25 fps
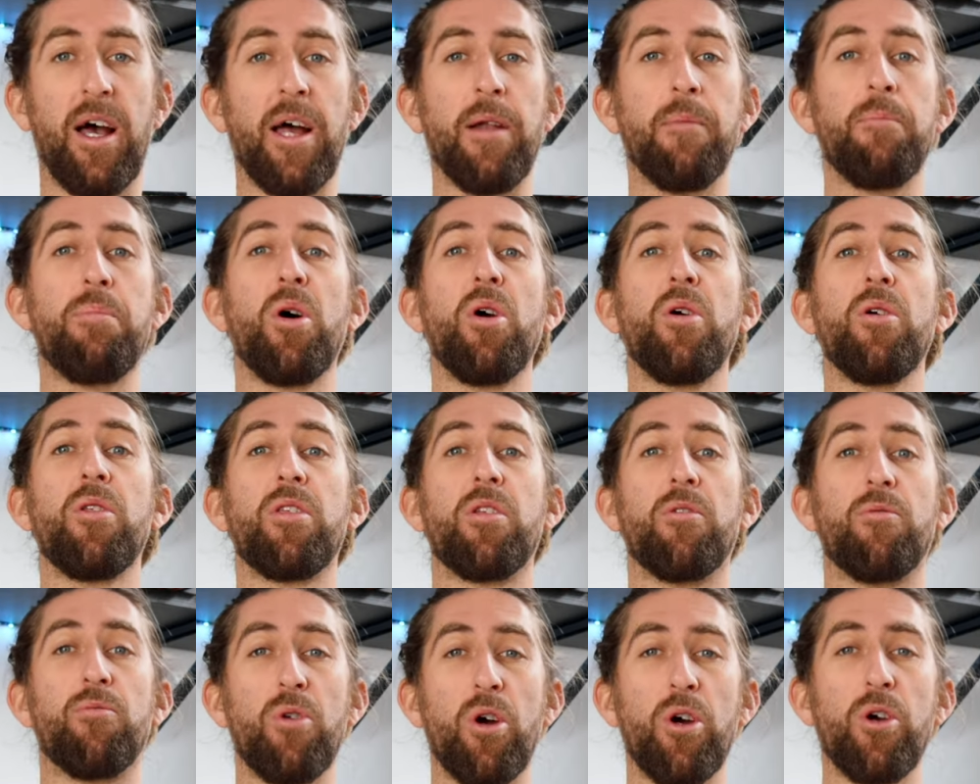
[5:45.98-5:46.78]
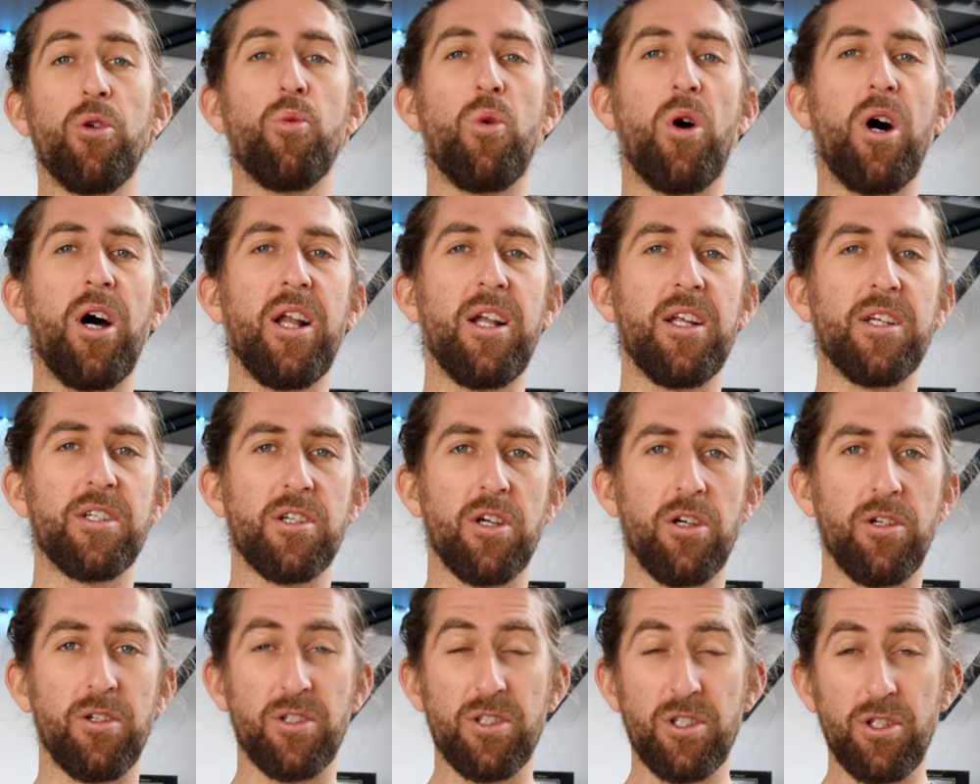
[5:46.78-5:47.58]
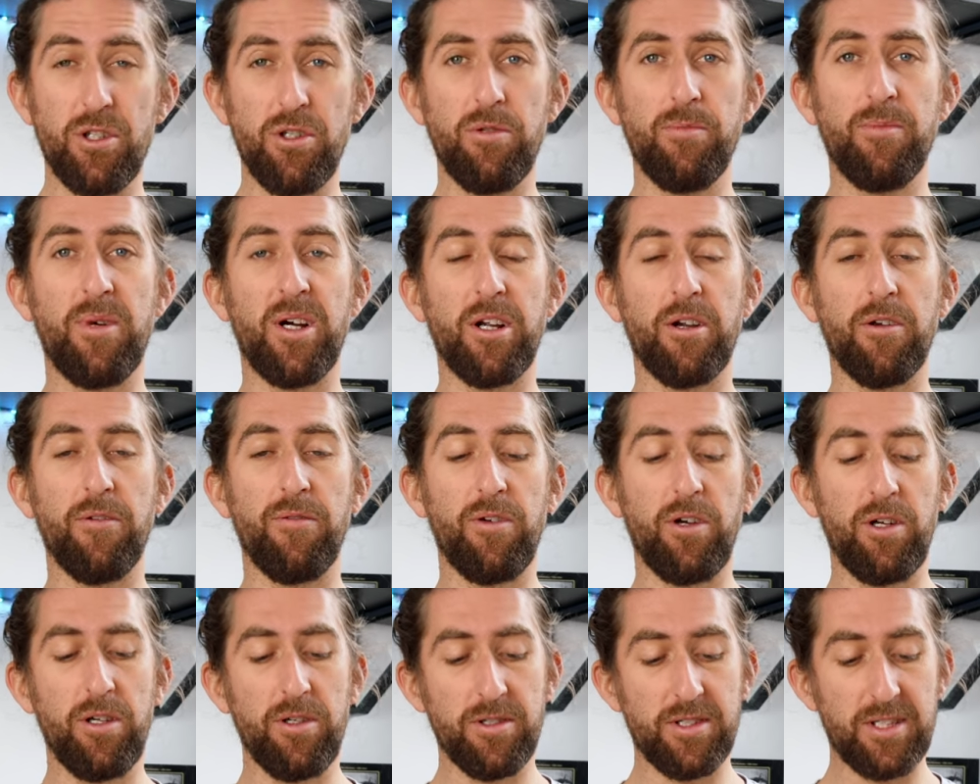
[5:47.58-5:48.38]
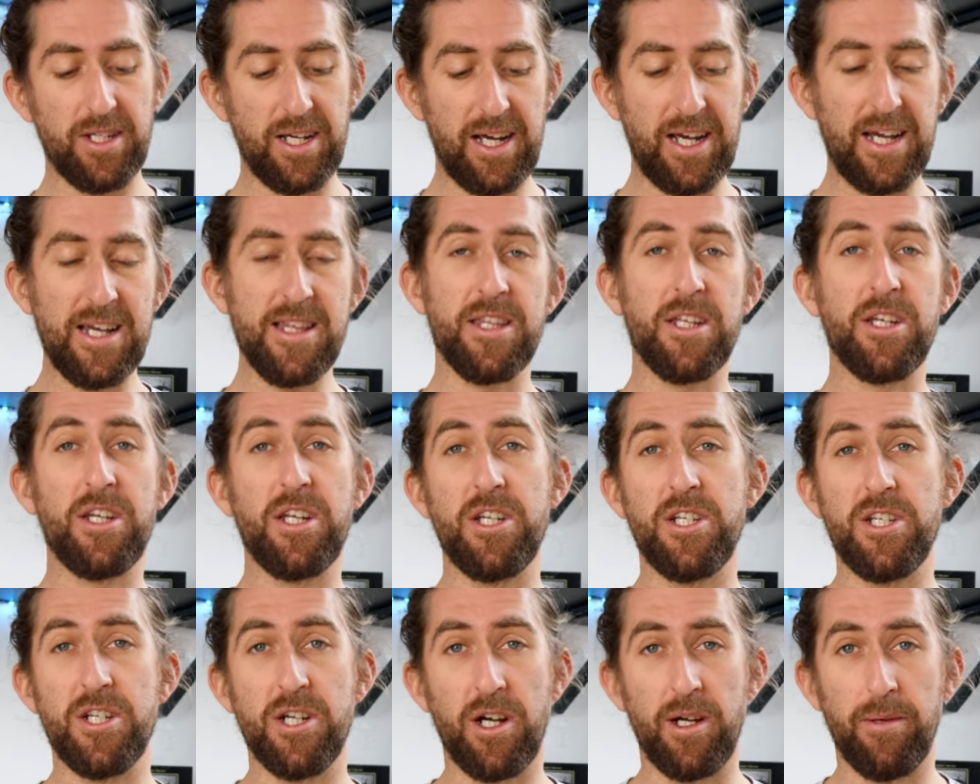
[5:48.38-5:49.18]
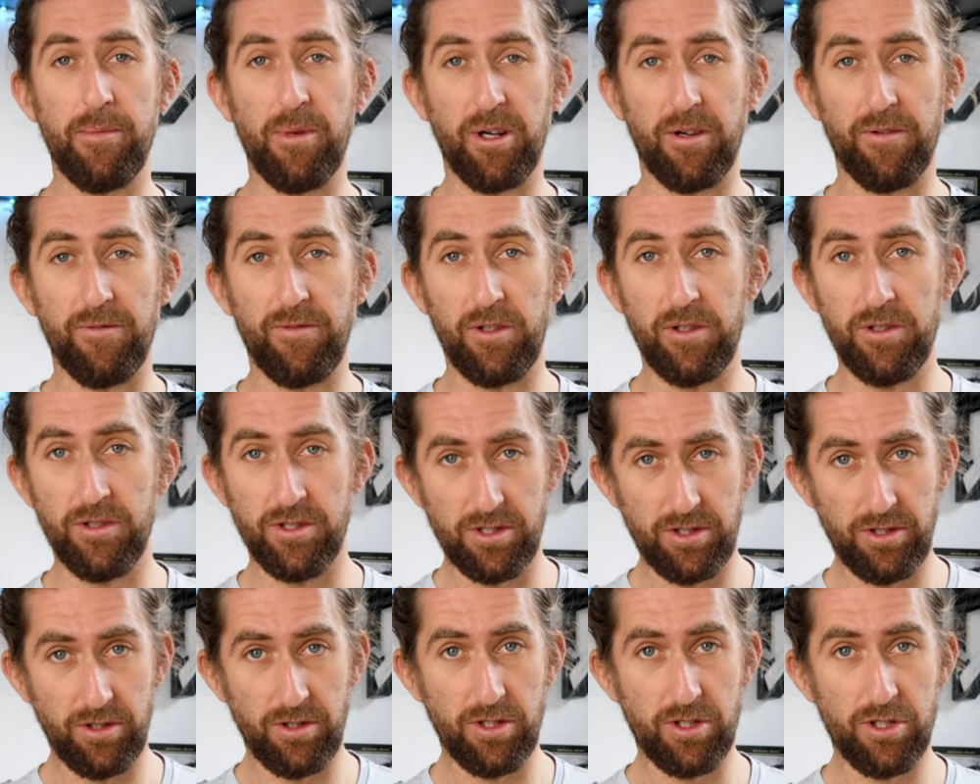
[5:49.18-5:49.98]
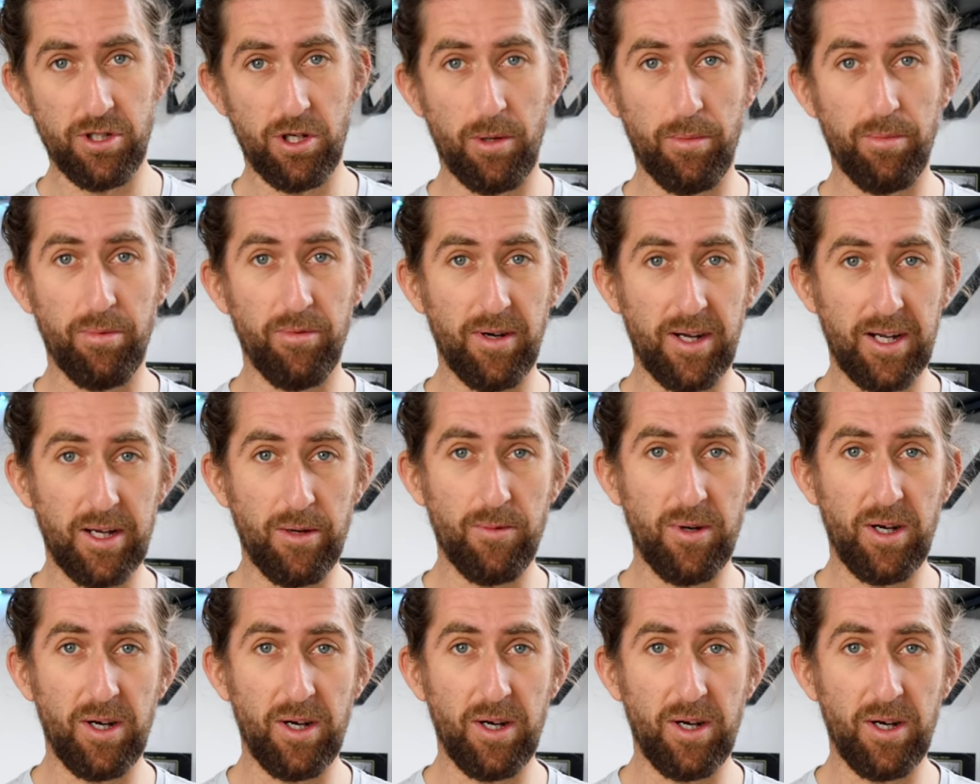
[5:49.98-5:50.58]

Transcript: And both the Rode Wireless Go 2 microphones and the DJI microphones do the job really